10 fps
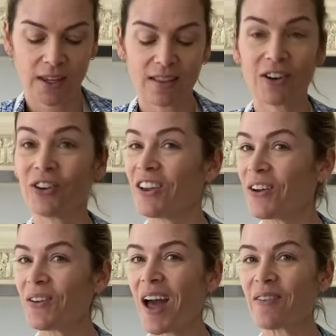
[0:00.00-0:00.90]
There you go,
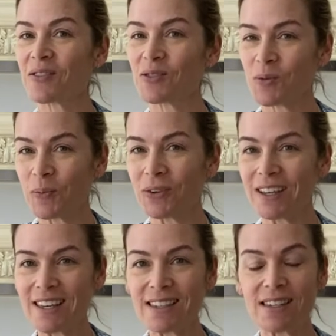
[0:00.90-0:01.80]
you have super
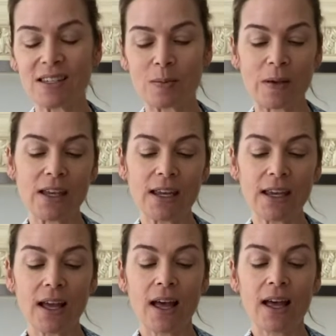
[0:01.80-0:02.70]
easy, speedy
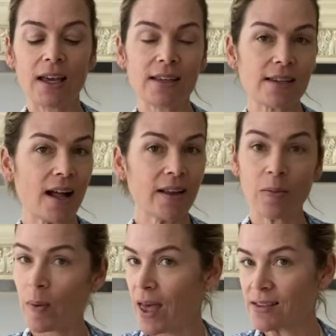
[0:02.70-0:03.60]
Italian
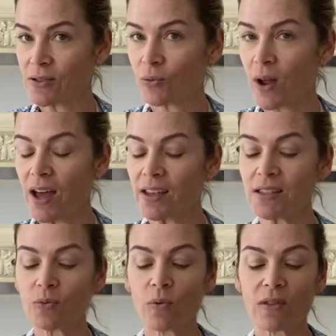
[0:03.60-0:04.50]
pesto
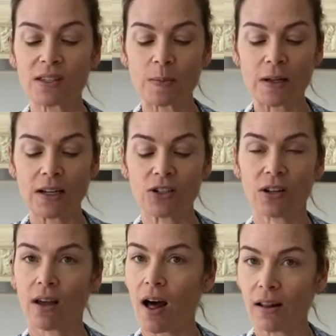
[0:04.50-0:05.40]
rice with spinach and
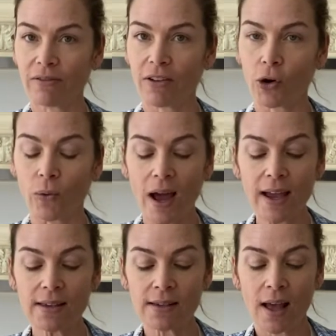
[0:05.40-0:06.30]
cauliflower
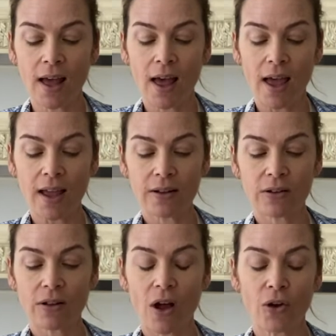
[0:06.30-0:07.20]
rice
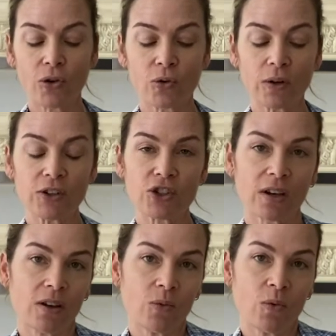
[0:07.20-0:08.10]
and uh, grilled
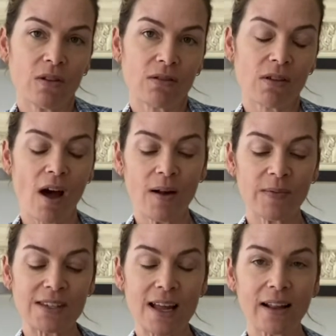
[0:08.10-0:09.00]
chicken with uh,
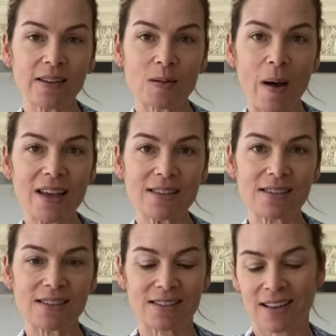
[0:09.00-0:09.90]
Italian
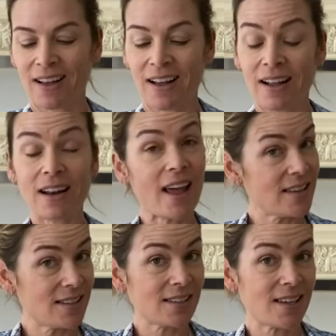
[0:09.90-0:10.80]
spices.
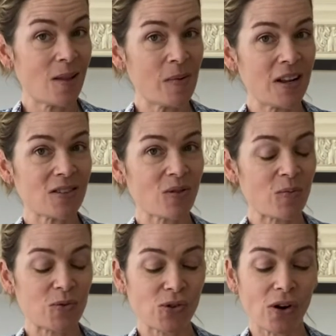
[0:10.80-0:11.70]
Less than 10 minutes
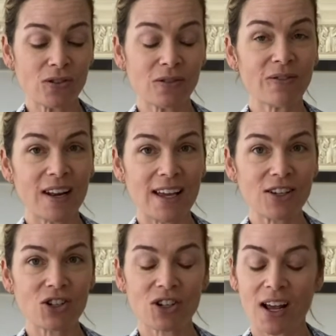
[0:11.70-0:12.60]
from start to
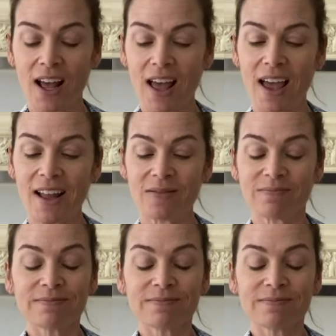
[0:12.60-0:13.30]
finish and